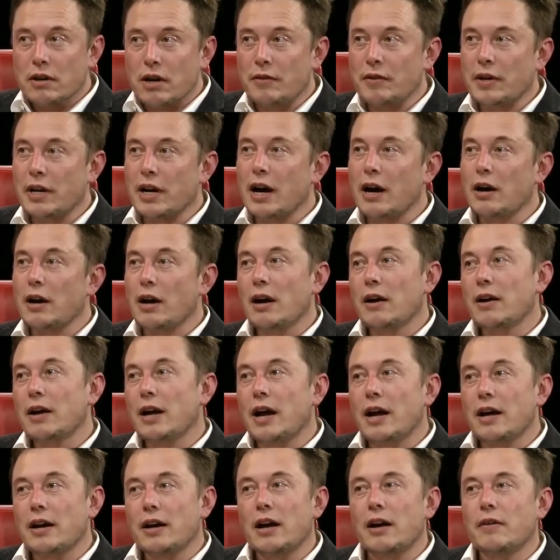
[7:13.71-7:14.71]
I mean, I,
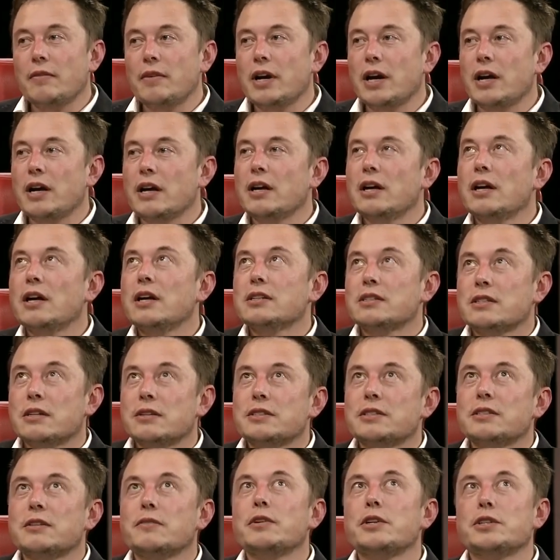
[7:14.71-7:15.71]
I, I mean, I,
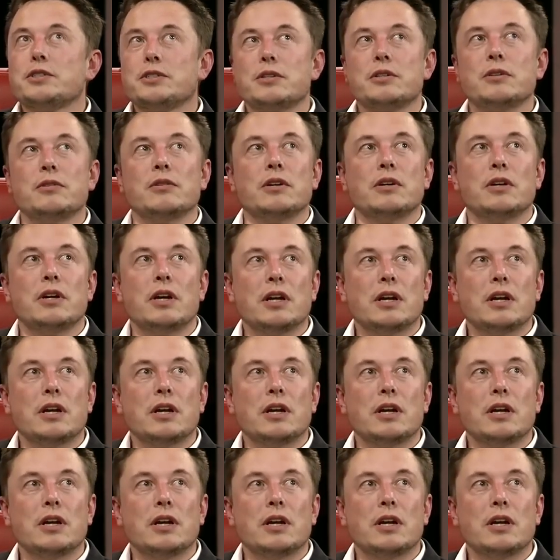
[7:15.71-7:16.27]
so, somebody should do it,